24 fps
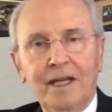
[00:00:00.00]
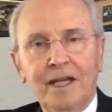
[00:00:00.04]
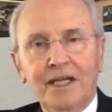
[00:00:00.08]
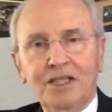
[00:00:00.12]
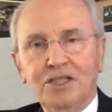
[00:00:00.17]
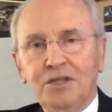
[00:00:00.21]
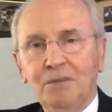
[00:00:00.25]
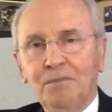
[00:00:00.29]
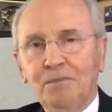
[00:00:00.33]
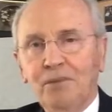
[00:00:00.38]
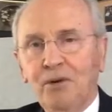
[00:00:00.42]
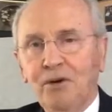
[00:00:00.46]

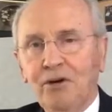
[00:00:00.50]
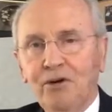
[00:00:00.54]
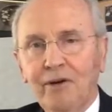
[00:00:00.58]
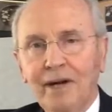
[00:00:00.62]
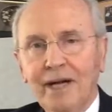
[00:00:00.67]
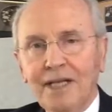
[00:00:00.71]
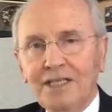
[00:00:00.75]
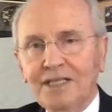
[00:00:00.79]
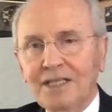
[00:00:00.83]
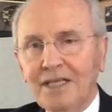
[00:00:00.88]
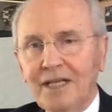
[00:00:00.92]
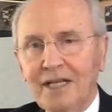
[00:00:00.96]
is that
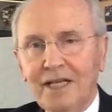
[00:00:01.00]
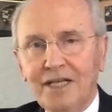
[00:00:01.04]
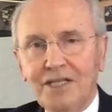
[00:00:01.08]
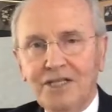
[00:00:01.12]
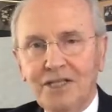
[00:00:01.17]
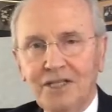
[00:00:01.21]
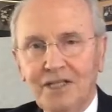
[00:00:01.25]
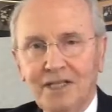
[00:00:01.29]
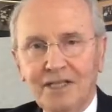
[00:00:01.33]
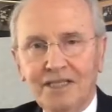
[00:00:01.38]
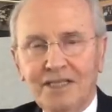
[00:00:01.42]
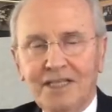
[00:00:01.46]

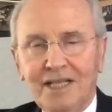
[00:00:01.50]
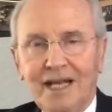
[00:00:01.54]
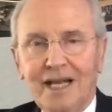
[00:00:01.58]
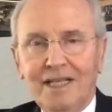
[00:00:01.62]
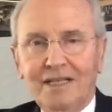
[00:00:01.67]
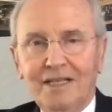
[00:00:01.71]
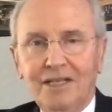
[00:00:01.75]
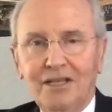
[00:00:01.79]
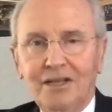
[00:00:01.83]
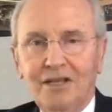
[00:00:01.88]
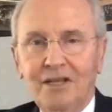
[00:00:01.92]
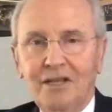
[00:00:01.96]
procrastination is
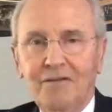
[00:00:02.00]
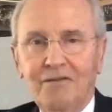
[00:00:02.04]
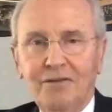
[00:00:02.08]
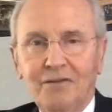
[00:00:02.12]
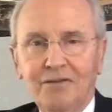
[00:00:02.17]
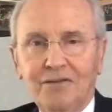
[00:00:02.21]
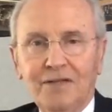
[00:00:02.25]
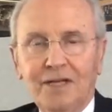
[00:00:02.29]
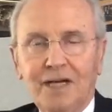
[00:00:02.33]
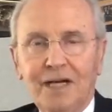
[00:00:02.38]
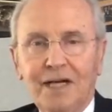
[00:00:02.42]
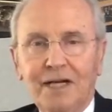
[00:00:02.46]
not the thief
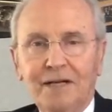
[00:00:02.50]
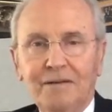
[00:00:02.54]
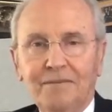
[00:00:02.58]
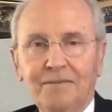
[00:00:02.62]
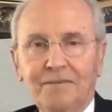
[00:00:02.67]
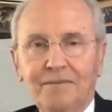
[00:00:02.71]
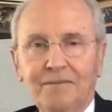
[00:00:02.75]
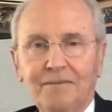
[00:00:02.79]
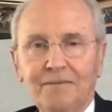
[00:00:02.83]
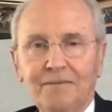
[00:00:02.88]
of time.